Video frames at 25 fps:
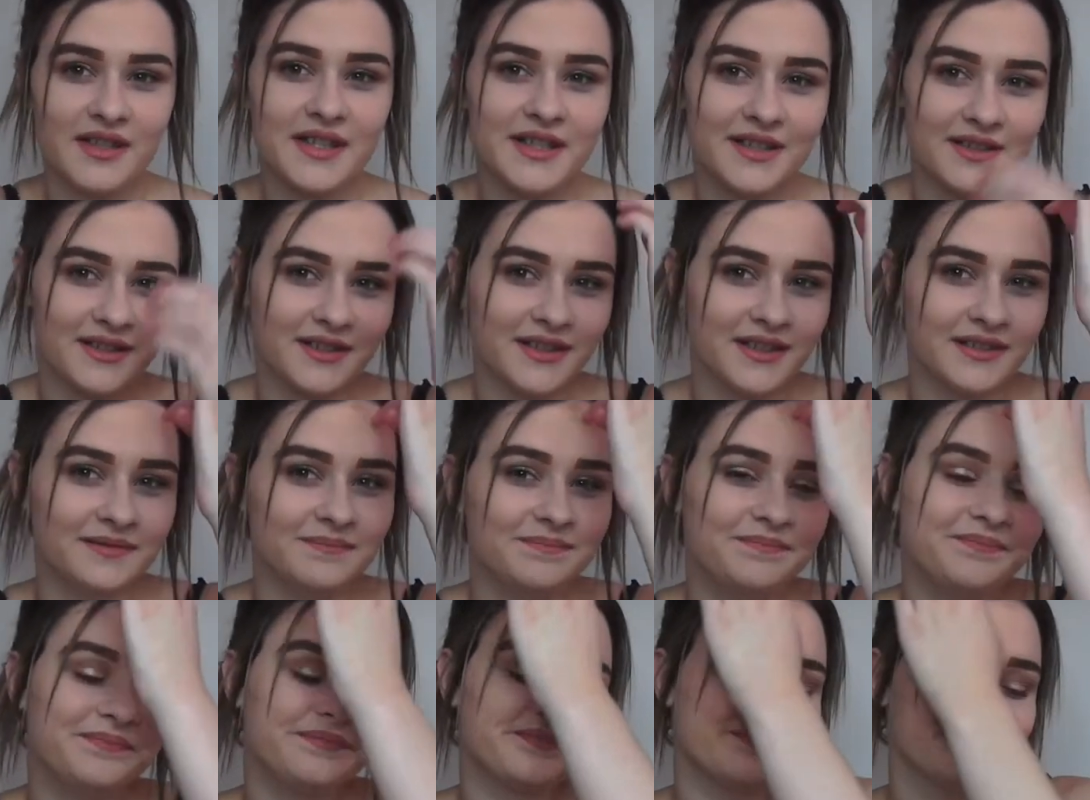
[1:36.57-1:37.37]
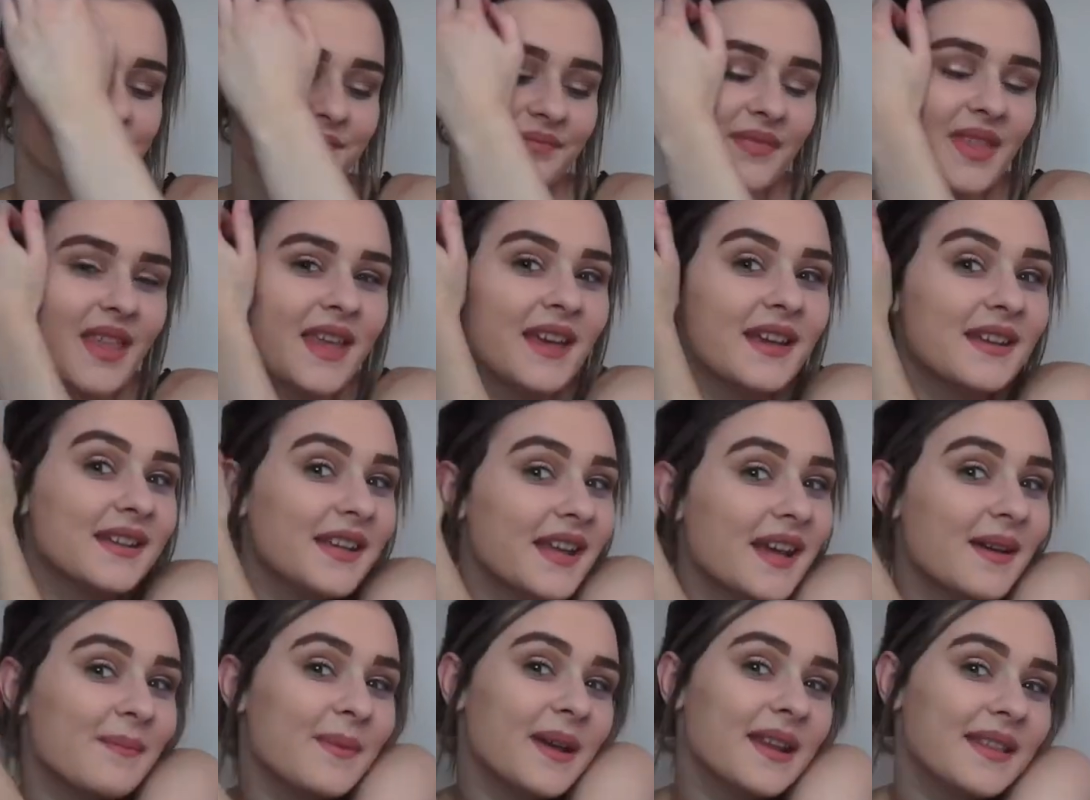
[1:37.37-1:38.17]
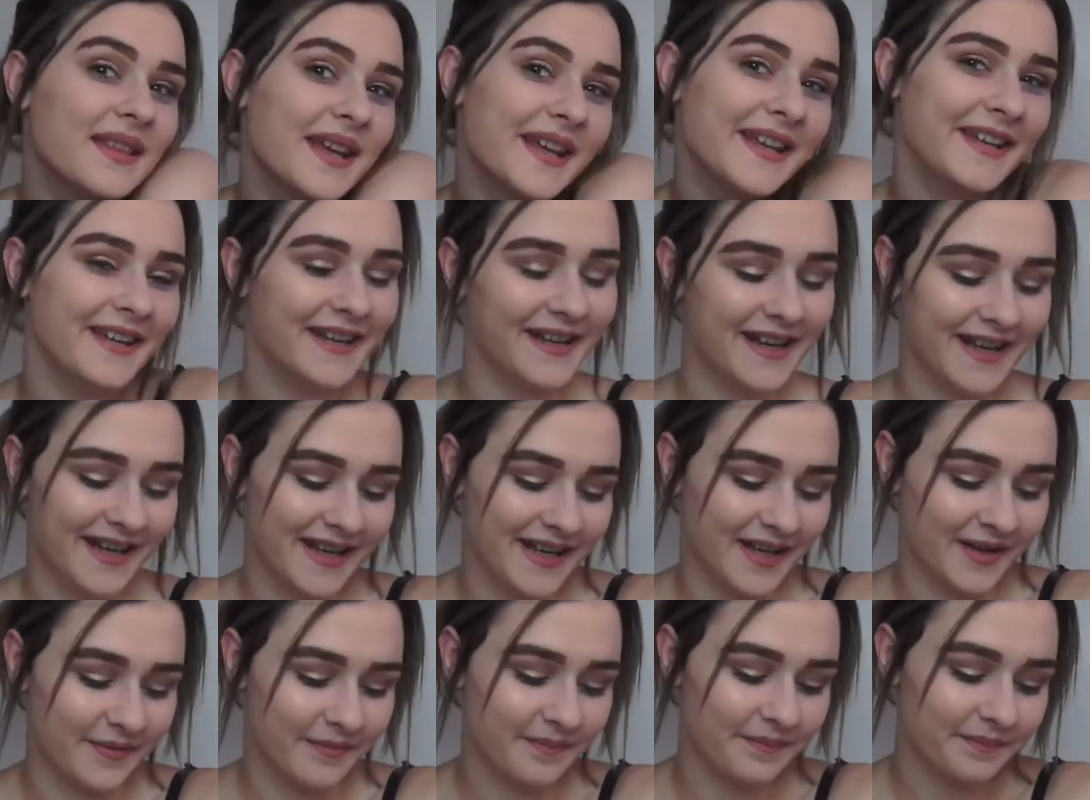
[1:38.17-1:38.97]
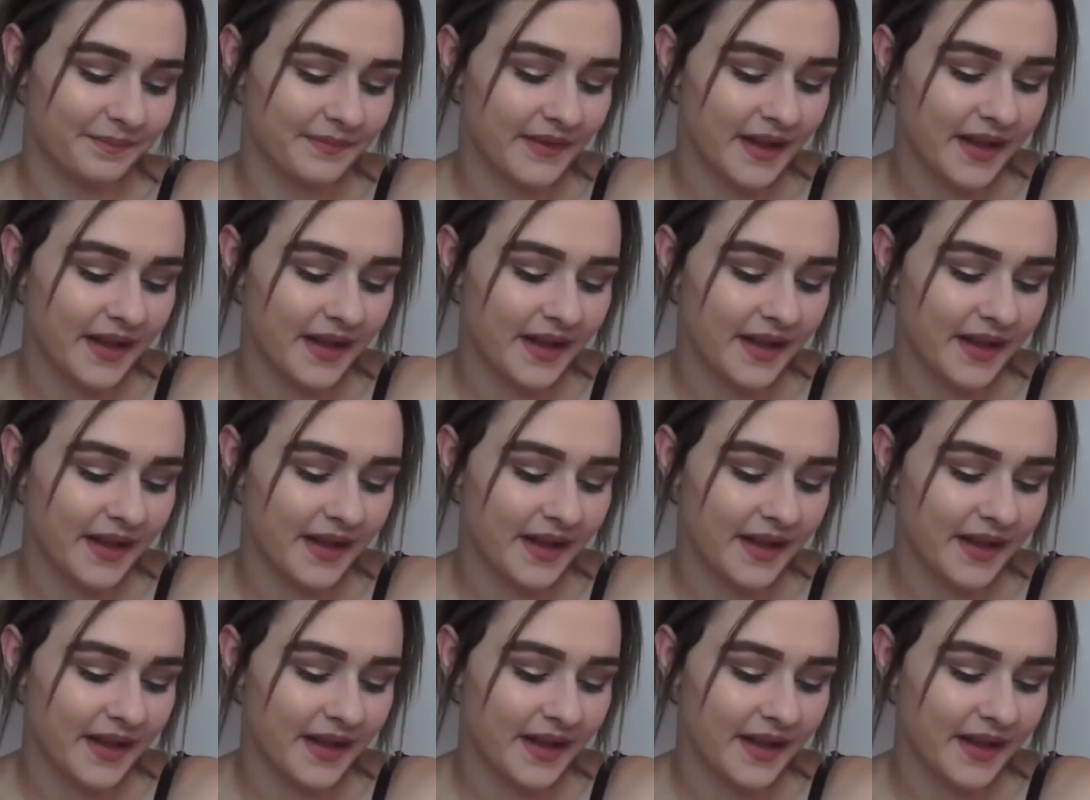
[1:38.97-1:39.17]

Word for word: So yeah, big thank you to him.